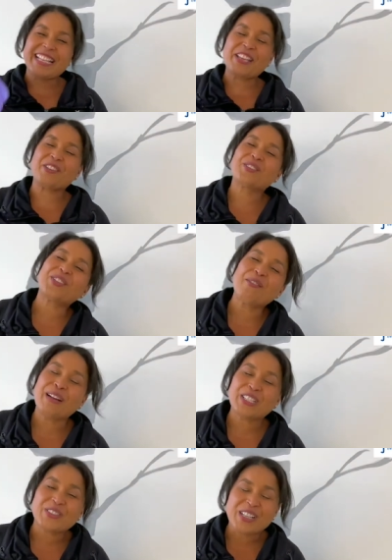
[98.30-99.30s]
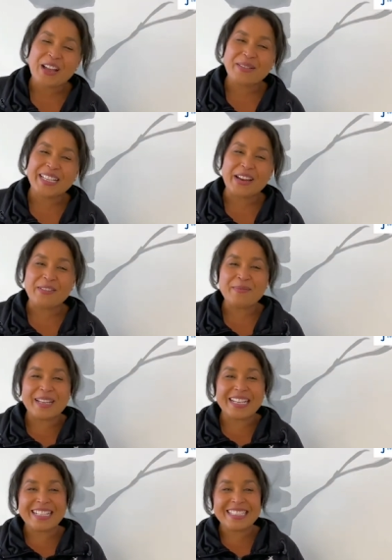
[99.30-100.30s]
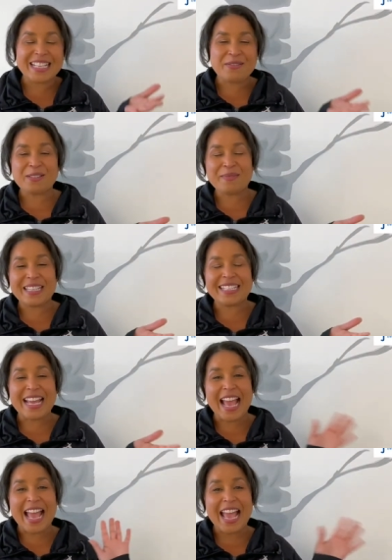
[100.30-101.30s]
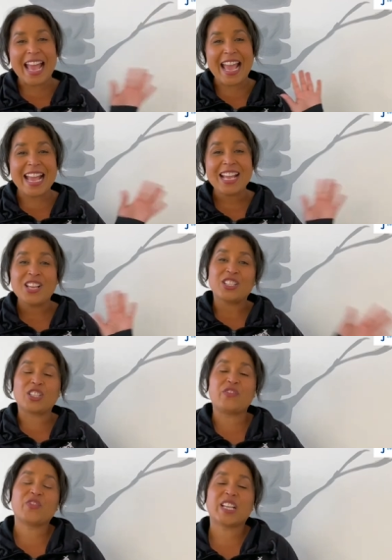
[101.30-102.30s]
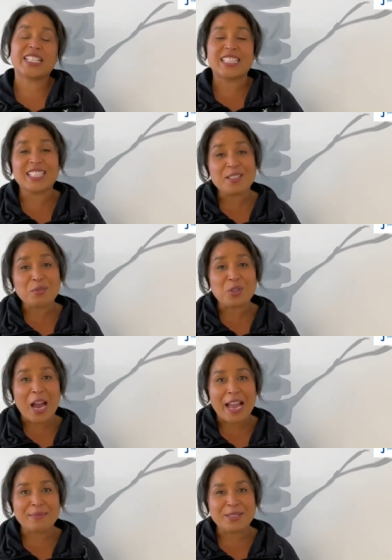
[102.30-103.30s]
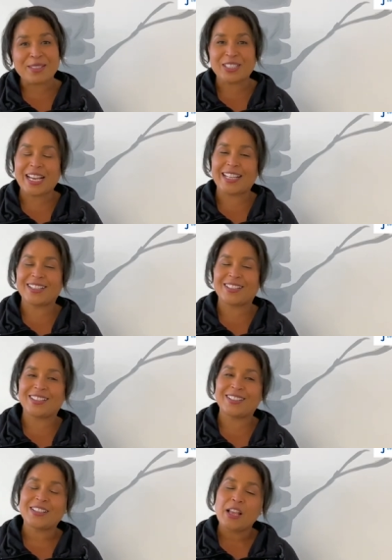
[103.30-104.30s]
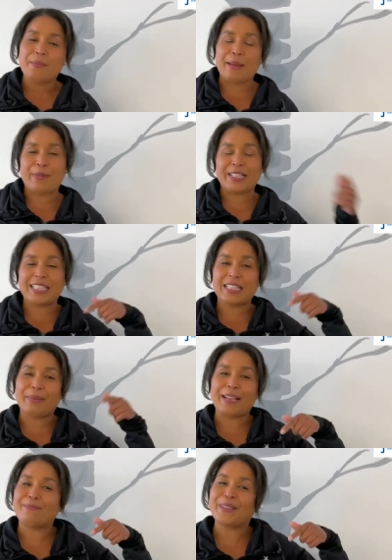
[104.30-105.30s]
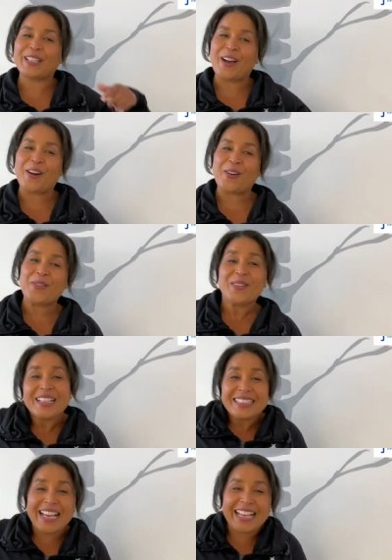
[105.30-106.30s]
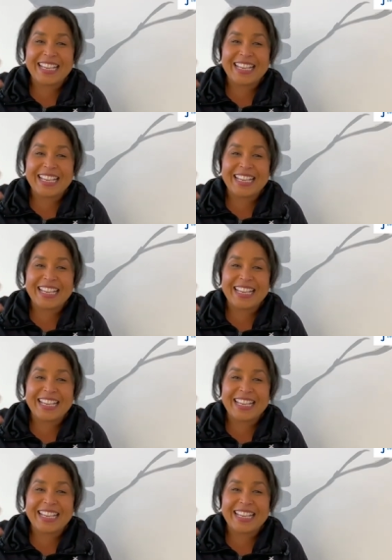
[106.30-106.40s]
Thank you so much for coming, everybody, to sing with me today. Don't forget to subscribe to our channel by pressing the button below. Thank